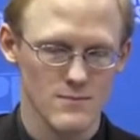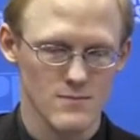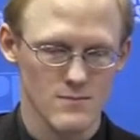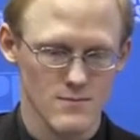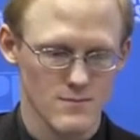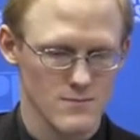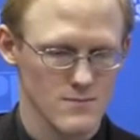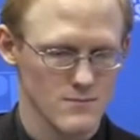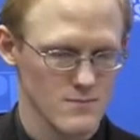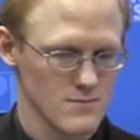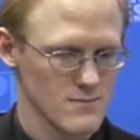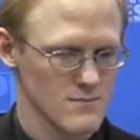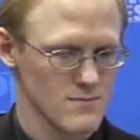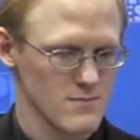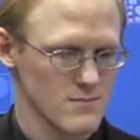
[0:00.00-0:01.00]

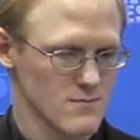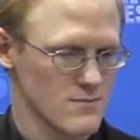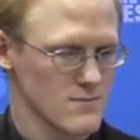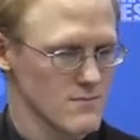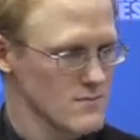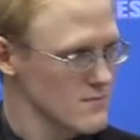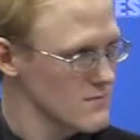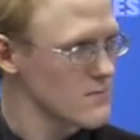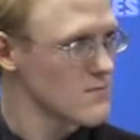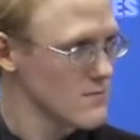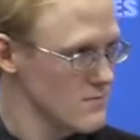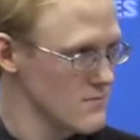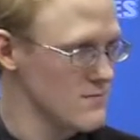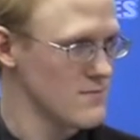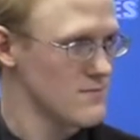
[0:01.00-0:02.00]

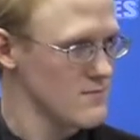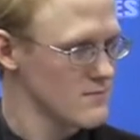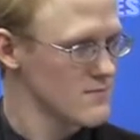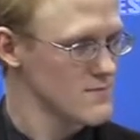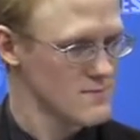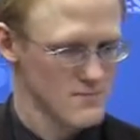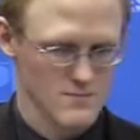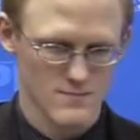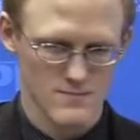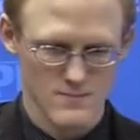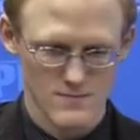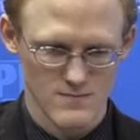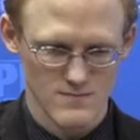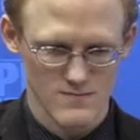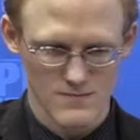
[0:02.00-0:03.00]

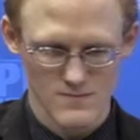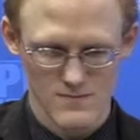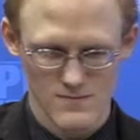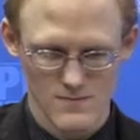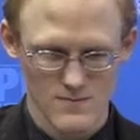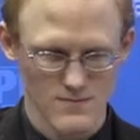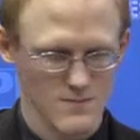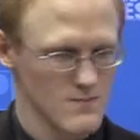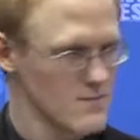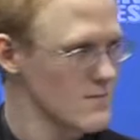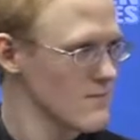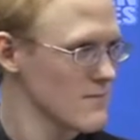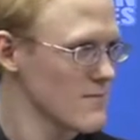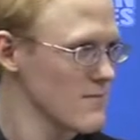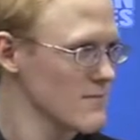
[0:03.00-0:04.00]

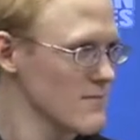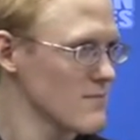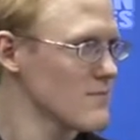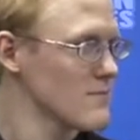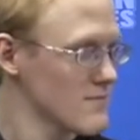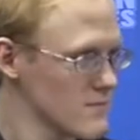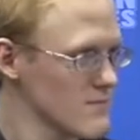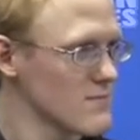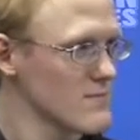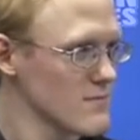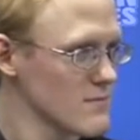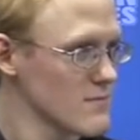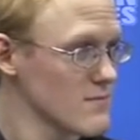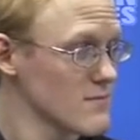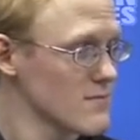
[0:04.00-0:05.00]

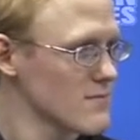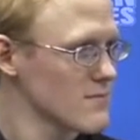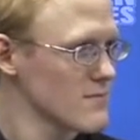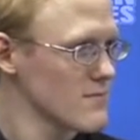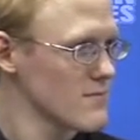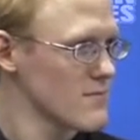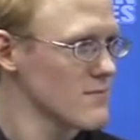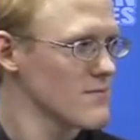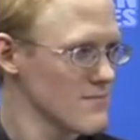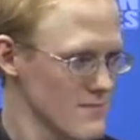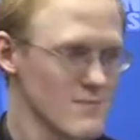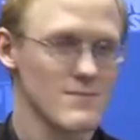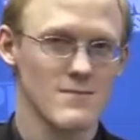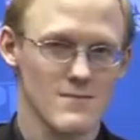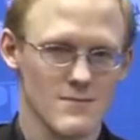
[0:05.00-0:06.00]

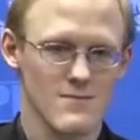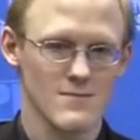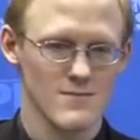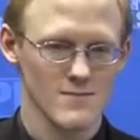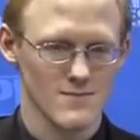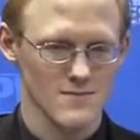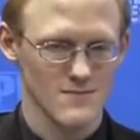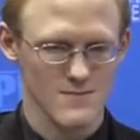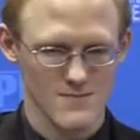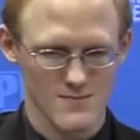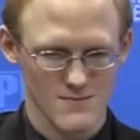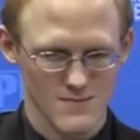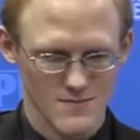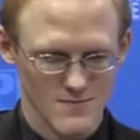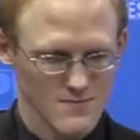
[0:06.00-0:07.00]

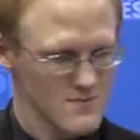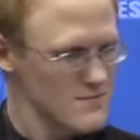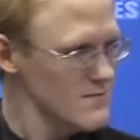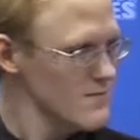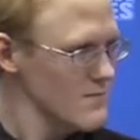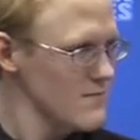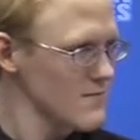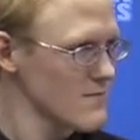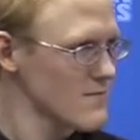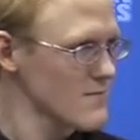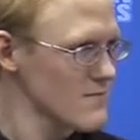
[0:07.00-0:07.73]
(silent)